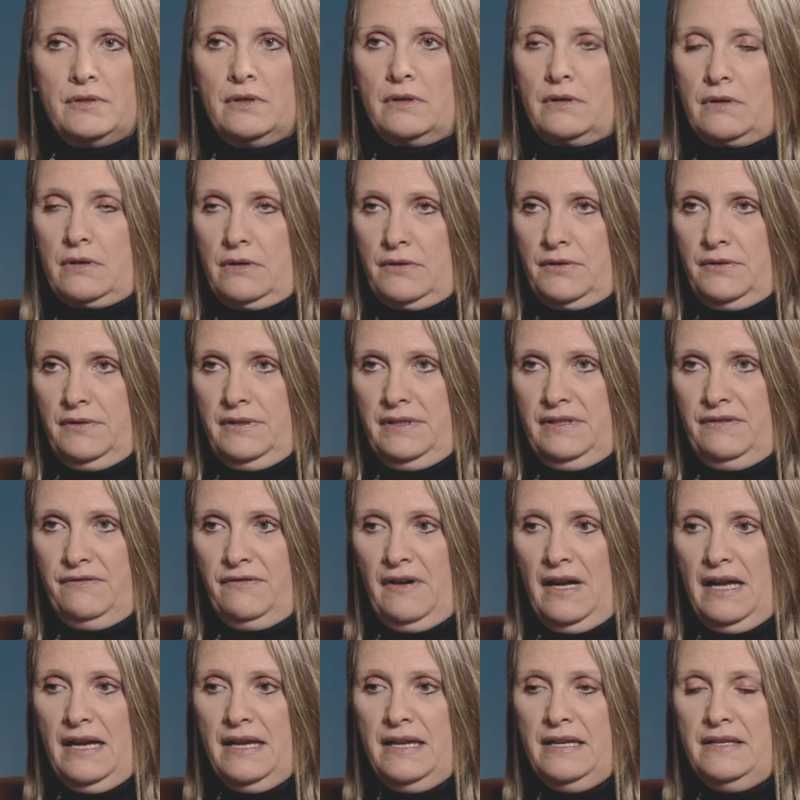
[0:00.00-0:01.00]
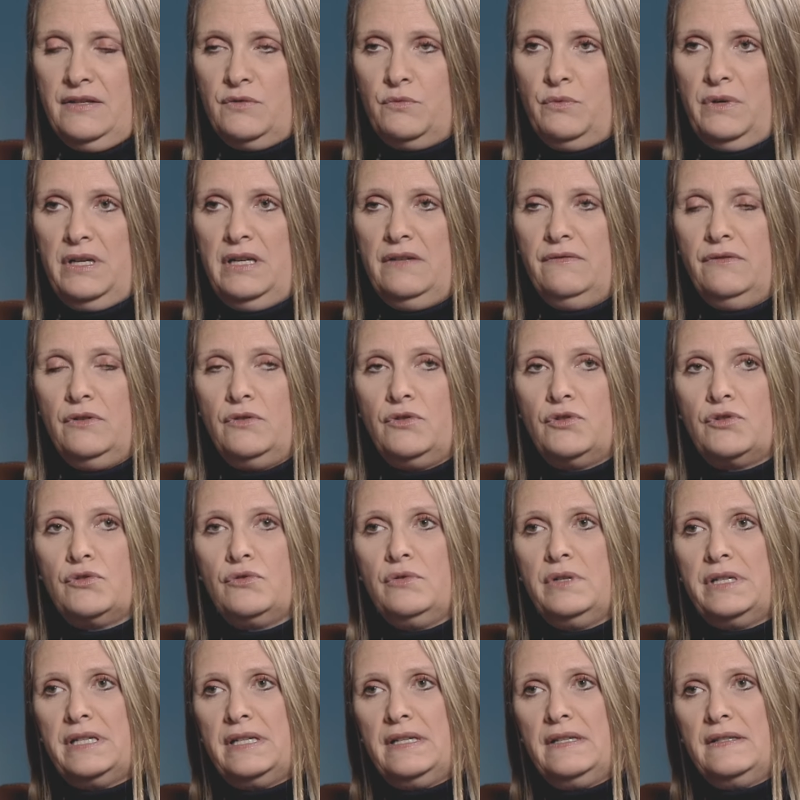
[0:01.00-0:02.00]
across the divide. We even
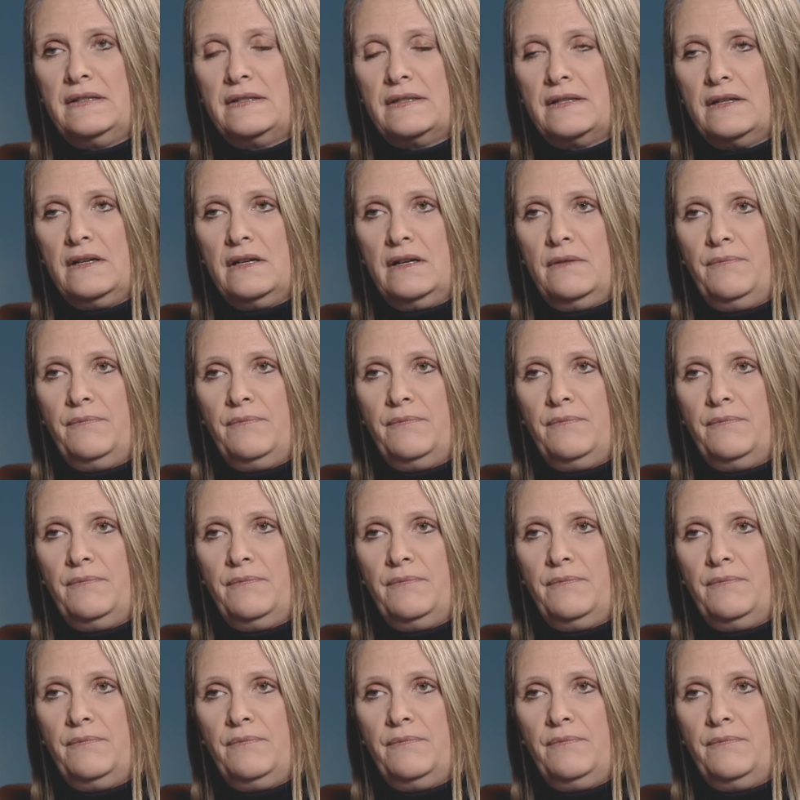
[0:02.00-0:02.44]
took it